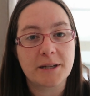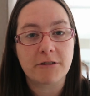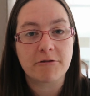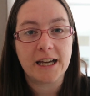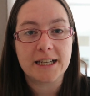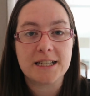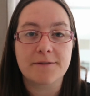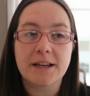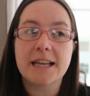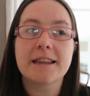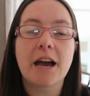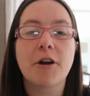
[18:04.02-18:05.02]
creative
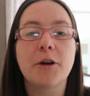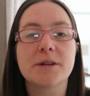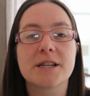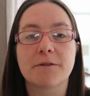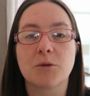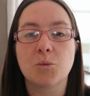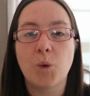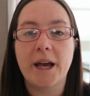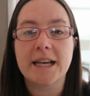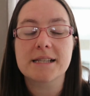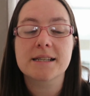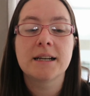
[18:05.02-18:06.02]
in their own different
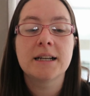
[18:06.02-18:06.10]
ways.